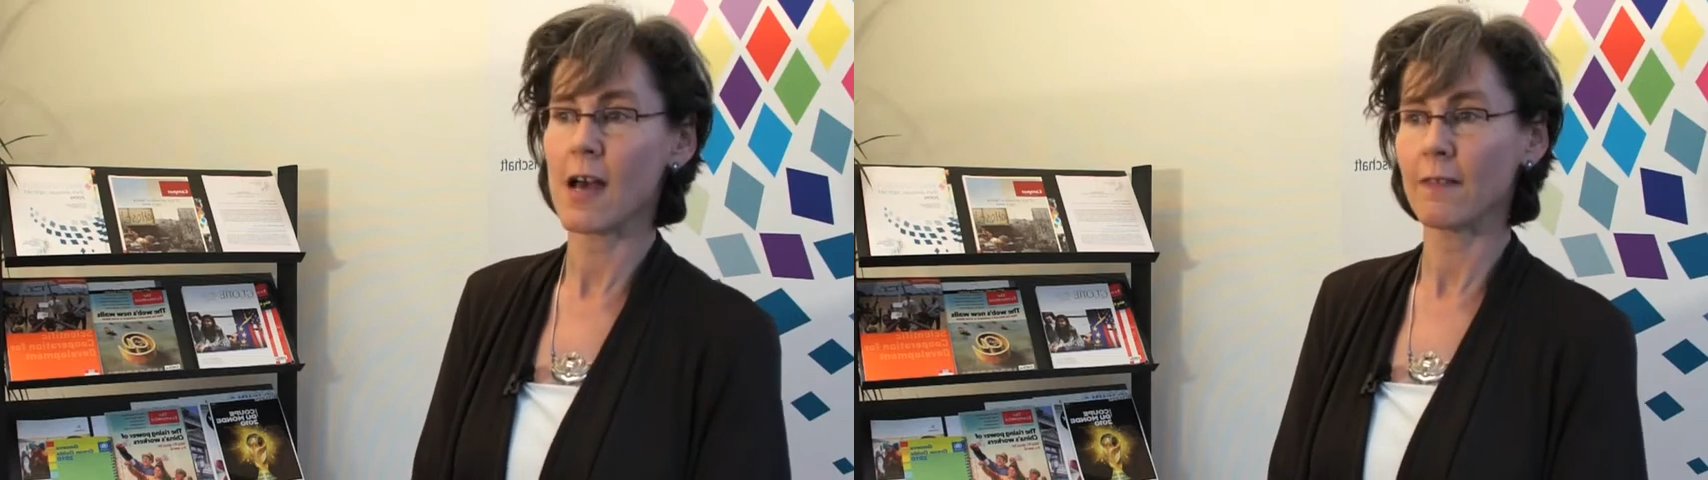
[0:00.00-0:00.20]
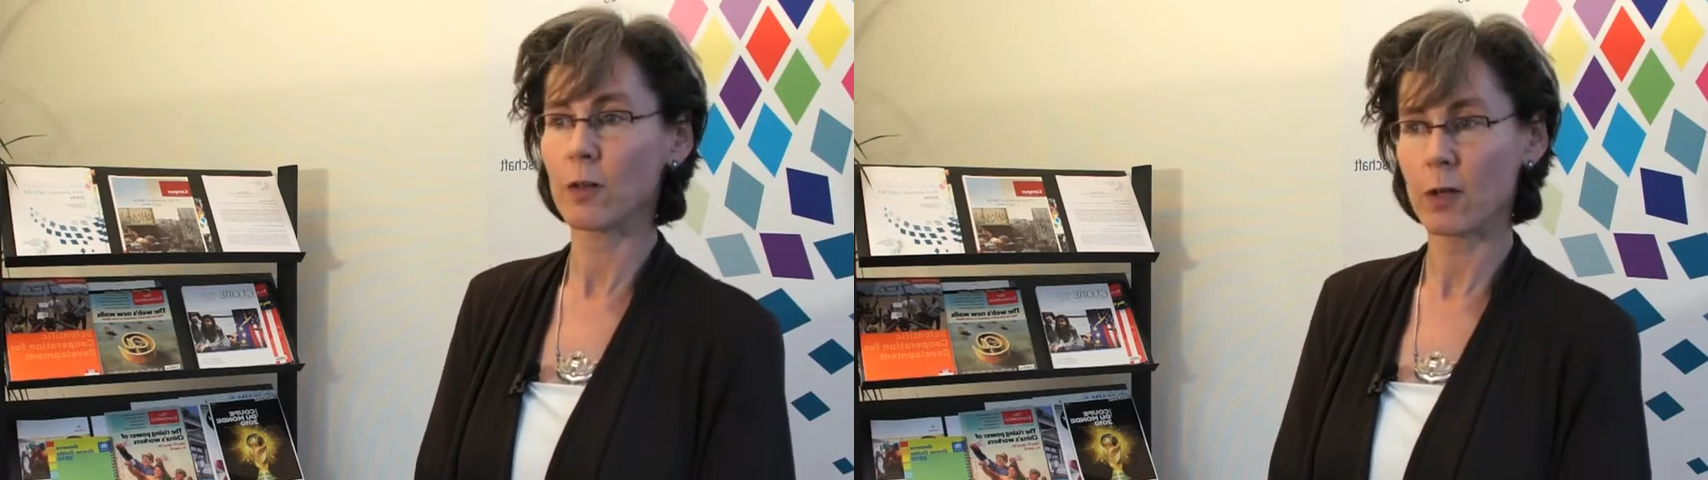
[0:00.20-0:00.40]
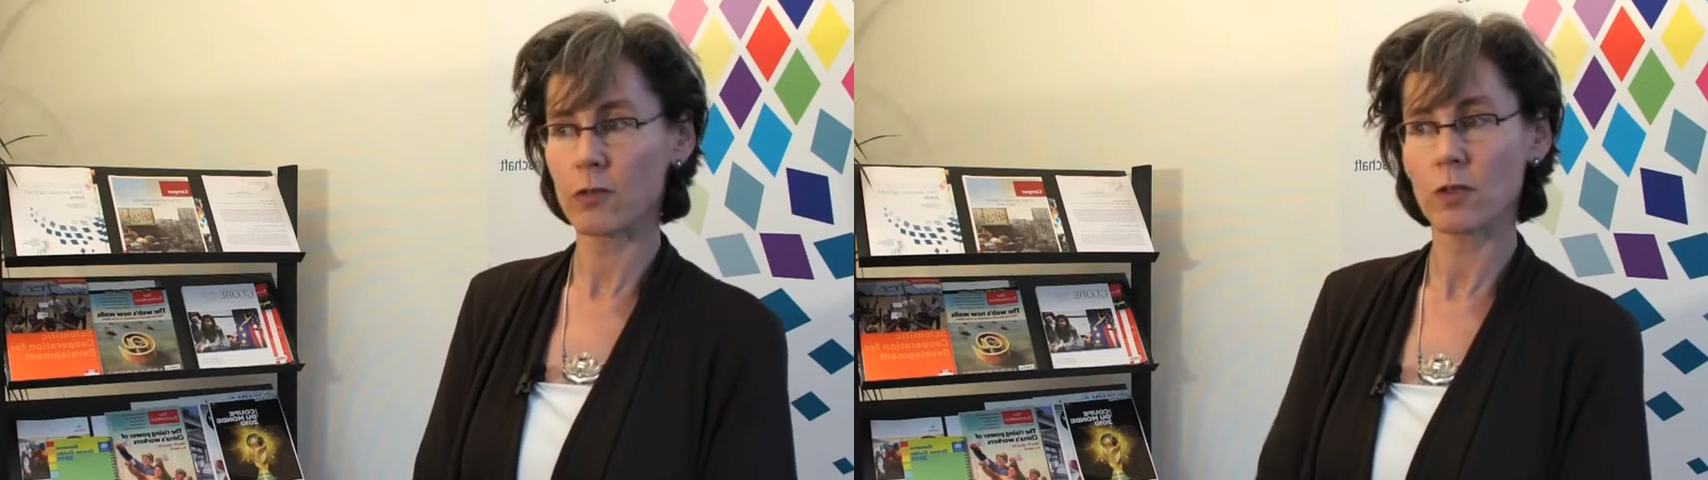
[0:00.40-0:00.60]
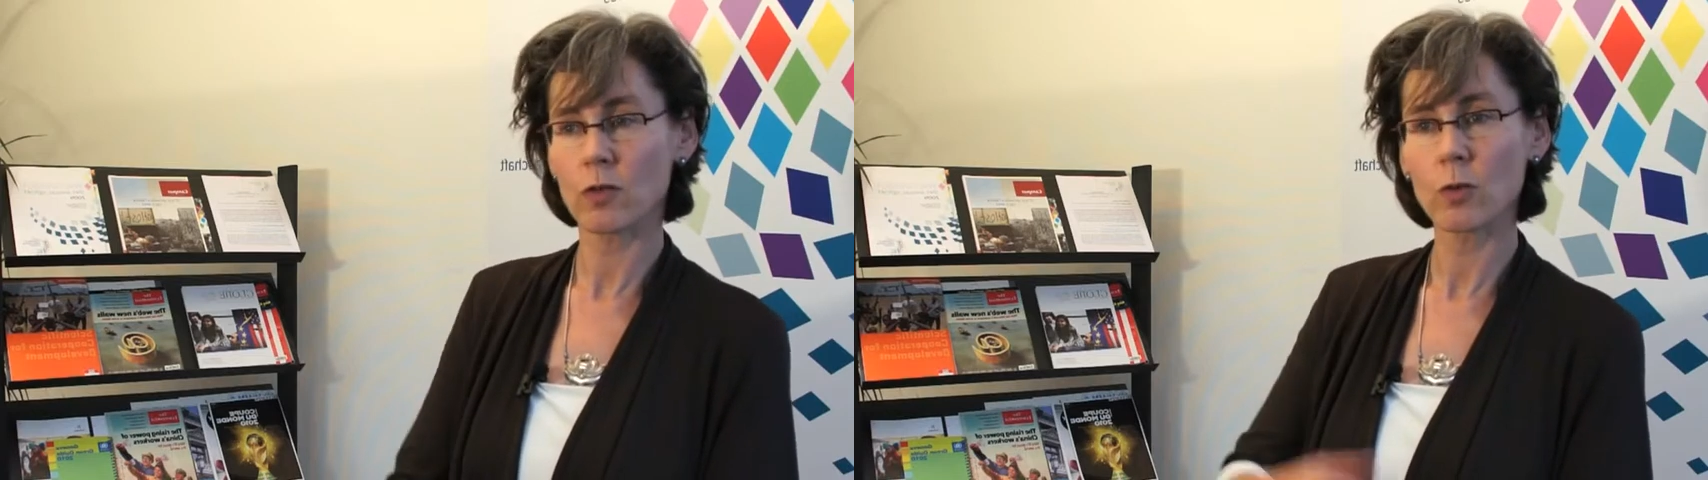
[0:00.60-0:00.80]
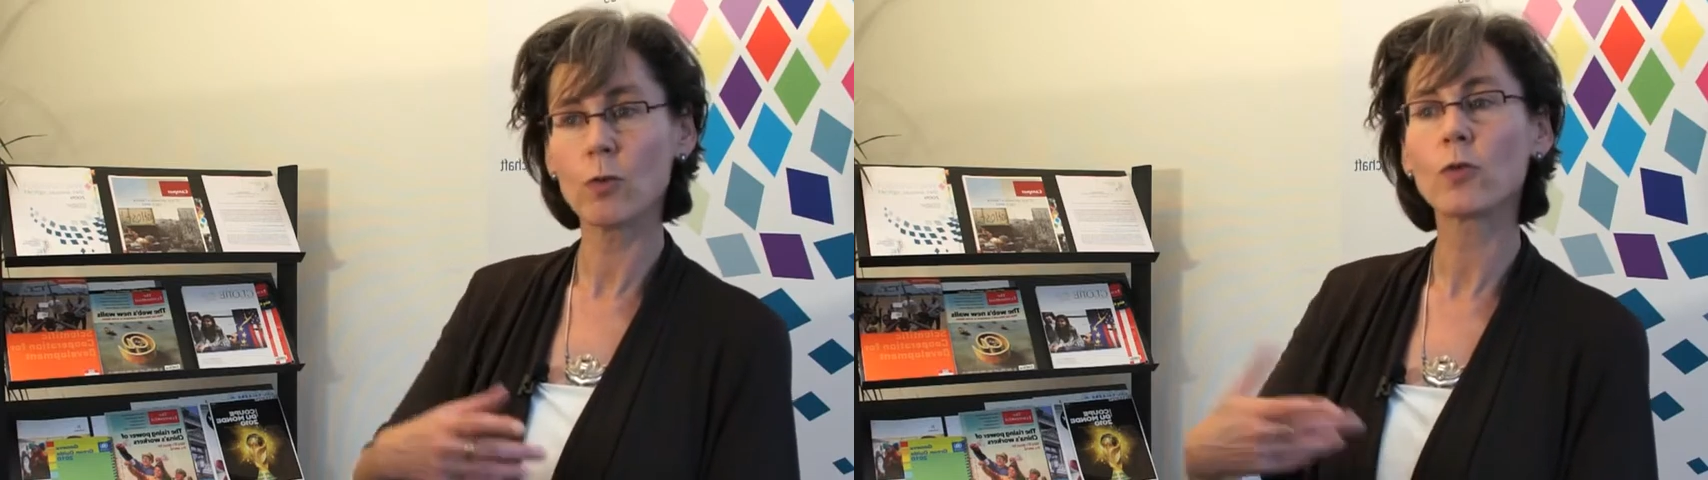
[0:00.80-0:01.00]
And the question
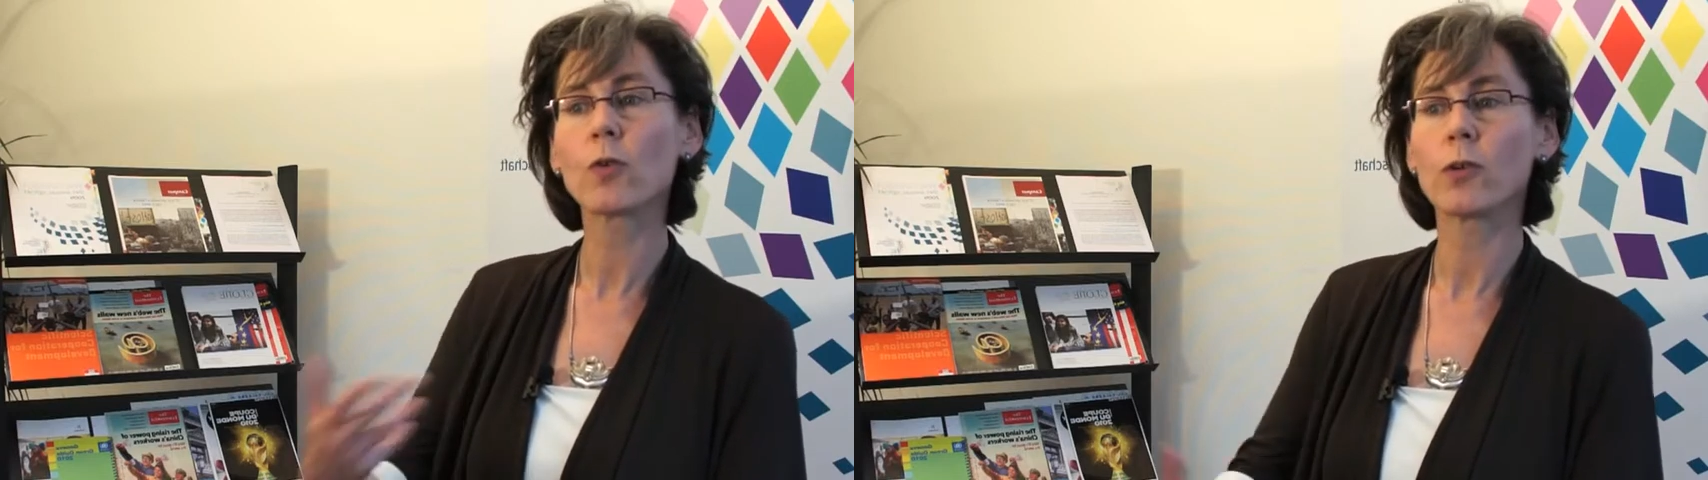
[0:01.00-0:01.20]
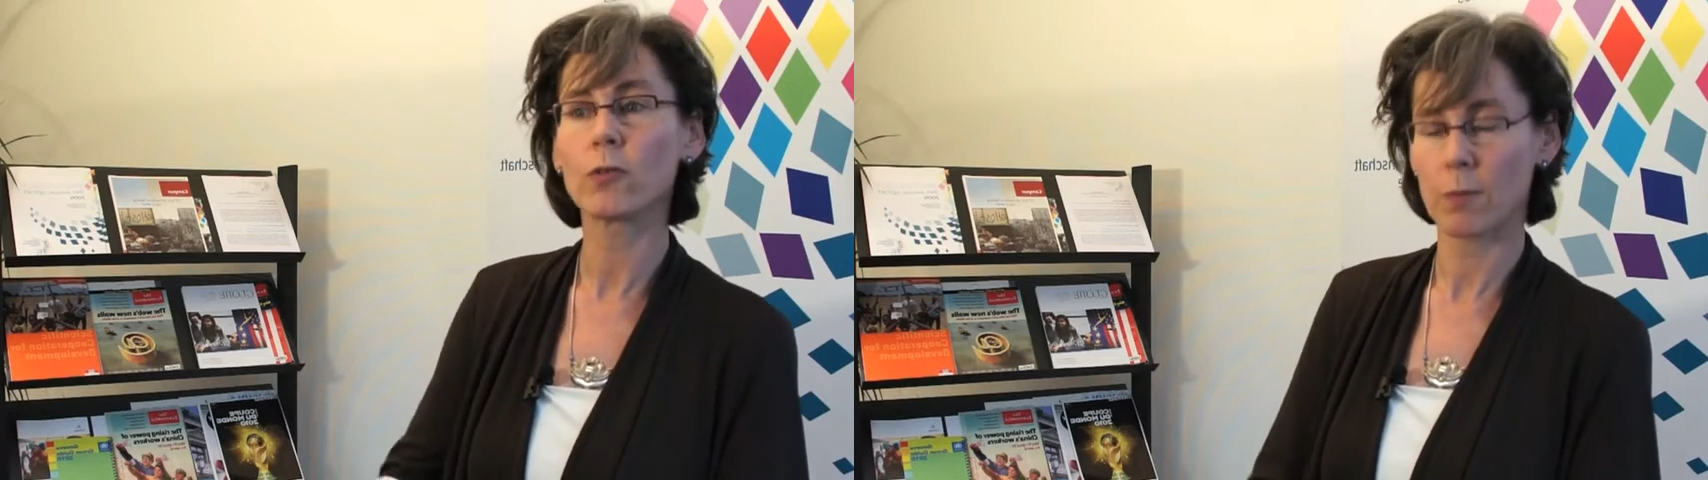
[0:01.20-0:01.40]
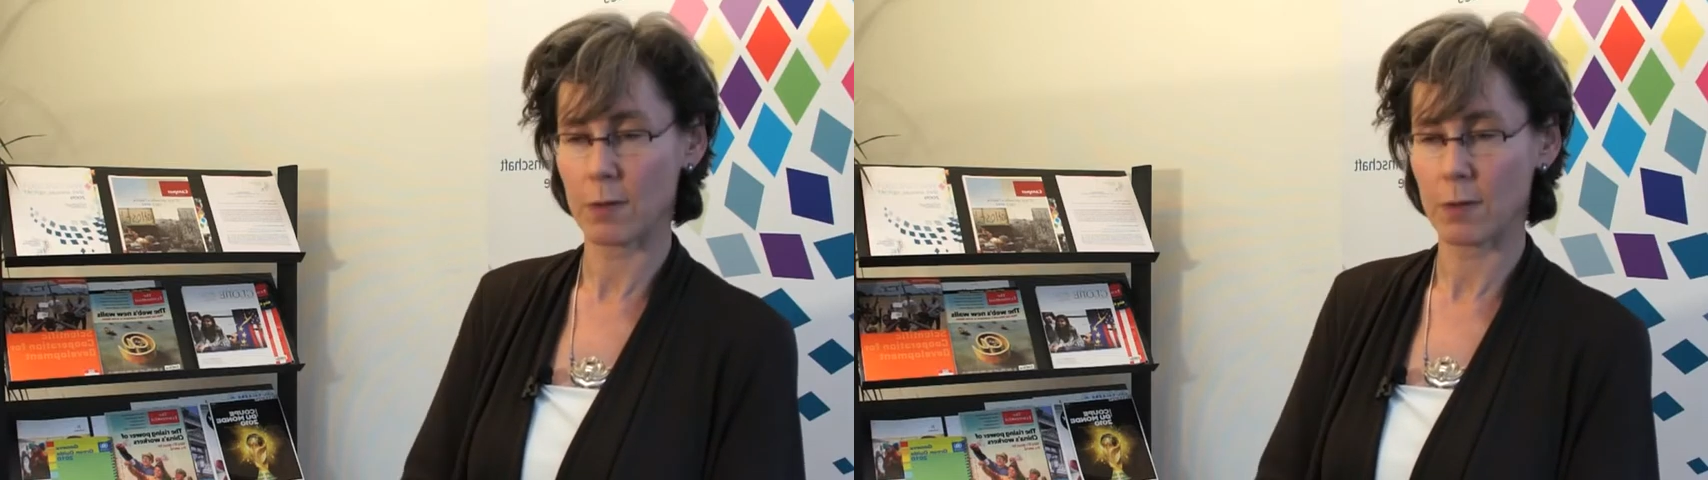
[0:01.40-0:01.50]
is who's going to